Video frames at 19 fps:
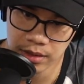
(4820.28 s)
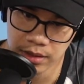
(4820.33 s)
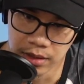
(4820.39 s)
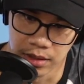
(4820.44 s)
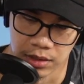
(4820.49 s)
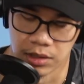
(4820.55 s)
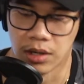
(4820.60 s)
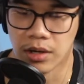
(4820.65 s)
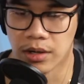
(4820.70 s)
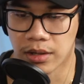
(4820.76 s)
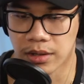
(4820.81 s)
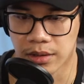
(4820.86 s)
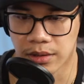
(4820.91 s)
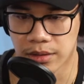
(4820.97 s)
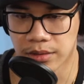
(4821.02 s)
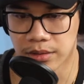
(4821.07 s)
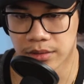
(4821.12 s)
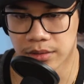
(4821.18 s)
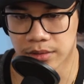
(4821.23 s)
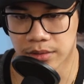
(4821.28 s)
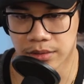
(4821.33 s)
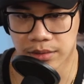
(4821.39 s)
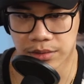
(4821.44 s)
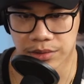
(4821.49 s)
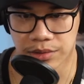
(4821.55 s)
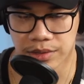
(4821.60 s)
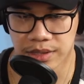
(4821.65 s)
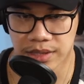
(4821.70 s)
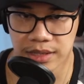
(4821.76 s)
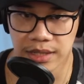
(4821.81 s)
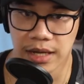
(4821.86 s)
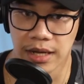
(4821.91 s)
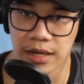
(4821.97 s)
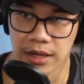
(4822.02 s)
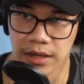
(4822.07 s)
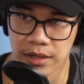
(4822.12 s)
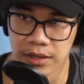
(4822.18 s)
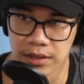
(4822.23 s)
a long
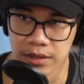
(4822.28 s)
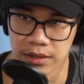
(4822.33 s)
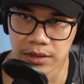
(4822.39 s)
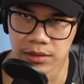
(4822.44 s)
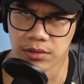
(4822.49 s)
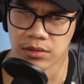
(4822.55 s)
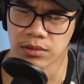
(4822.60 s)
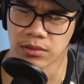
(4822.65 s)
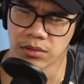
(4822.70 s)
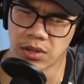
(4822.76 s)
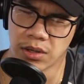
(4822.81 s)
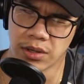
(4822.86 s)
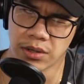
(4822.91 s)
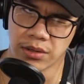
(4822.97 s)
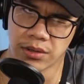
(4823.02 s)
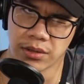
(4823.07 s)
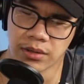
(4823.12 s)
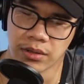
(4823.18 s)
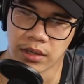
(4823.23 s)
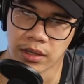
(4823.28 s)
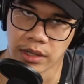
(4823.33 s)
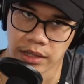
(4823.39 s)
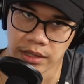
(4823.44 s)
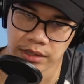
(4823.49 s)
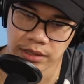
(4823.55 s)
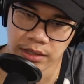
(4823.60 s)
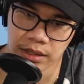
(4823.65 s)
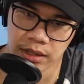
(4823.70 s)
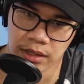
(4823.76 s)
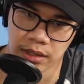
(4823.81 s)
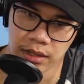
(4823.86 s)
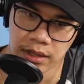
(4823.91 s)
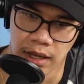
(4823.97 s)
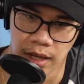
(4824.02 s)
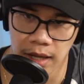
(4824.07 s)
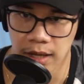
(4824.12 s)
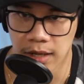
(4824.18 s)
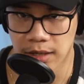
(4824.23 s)
stay, or a long, I guess,
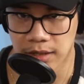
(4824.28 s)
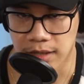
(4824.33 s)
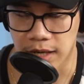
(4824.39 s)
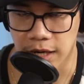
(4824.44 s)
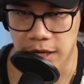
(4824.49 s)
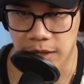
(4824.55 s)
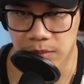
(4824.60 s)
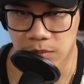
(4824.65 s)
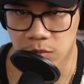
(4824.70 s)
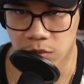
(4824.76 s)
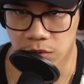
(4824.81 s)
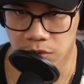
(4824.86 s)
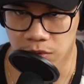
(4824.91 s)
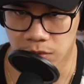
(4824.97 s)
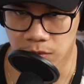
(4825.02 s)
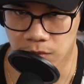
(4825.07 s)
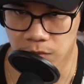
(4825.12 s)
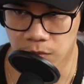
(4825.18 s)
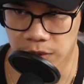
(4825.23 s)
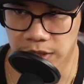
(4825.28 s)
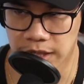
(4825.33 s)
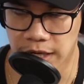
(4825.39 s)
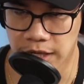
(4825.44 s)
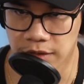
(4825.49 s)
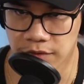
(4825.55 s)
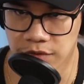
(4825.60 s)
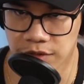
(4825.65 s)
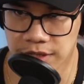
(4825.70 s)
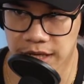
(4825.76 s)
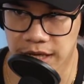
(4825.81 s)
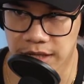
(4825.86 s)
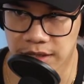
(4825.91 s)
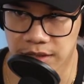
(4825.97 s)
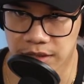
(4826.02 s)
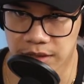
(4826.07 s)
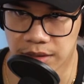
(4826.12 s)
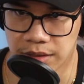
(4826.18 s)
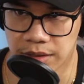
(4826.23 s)
time where we kind of just had
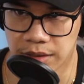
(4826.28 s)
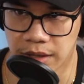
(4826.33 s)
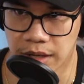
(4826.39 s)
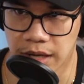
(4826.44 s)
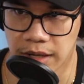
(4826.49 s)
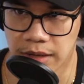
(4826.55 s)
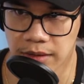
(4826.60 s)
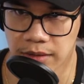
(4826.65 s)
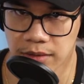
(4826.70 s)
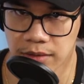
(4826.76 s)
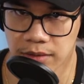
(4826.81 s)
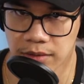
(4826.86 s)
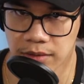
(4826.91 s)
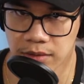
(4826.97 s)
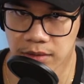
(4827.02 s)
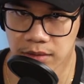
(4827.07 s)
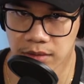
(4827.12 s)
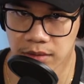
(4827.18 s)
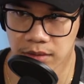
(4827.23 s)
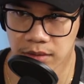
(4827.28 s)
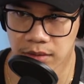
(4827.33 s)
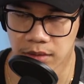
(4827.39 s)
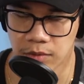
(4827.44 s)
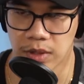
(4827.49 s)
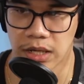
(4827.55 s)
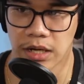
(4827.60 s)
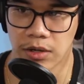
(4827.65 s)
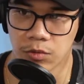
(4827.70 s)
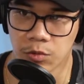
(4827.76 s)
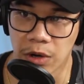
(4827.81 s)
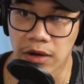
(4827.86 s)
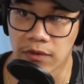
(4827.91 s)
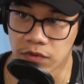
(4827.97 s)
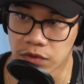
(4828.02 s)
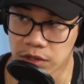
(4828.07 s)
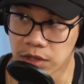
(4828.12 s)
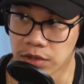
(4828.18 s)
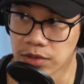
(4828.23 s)
to not, you know, we had to wait
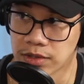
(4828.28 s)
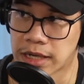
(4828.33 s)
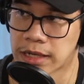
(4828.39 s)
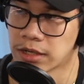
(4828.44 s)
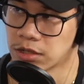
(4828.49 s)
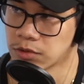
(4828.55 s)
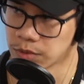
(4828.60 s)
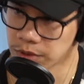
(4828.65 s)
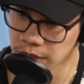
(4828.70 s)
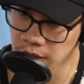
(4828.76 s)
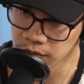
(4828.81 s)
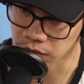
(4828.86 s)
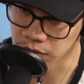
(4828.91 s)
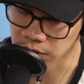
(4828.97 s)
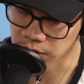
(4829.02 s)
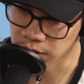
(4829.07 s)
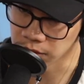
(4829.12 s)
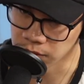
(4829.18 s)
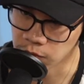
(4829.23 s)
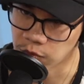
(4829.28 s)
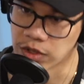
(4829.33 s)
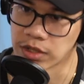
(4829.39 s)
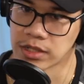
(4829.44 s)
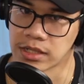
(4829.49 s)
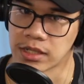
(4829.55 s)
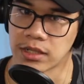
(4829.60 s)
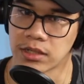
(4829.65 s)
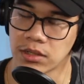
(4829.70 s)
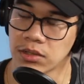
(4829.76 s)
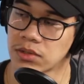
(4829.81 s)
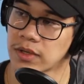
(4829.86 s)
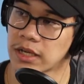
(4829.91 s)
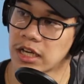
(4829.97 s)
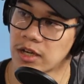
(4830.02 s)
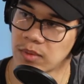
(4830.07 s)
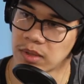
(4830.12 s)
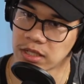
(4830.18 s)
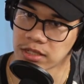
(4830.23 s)
for Kyoto Ani to recover. You know, we didn't see a Kyoto
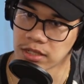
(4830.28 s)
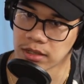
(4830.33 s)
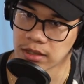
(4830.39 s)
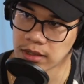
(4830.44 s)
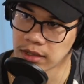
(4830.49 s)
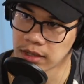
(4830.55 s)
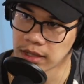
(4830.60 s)
animation